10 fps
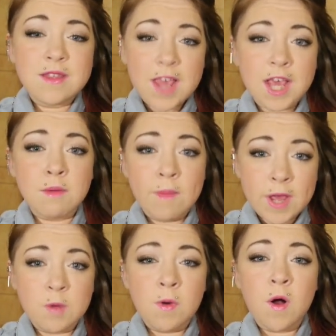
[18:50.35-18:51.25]
taking my
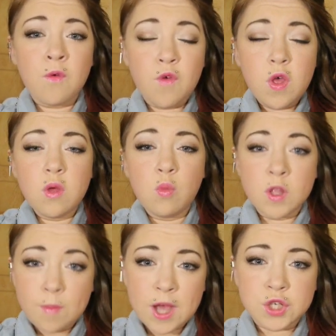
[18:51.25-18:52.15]
makeup off
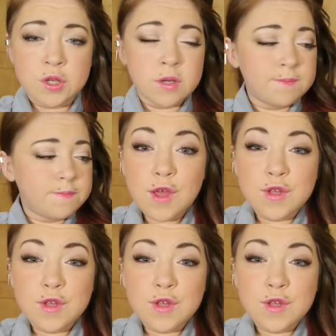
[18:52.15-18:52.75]
with a passion.